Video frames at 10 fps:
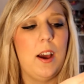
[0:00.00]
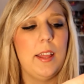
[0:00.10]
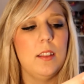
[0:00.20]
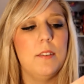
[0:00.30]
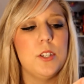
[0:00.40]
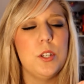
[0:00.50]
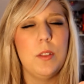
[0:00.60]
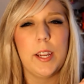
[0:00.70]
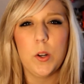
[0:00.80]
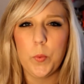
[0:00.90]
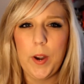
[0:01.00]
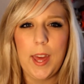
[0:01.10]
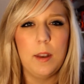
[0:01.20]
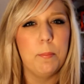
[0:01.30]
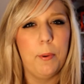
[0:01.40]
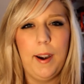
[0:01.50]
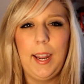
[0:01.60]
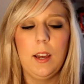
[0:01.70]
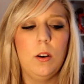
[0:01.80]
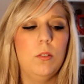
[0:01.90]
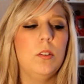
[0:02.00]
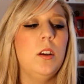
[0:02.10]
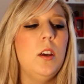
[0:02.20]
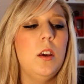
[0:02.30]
I love to do like a red, brown,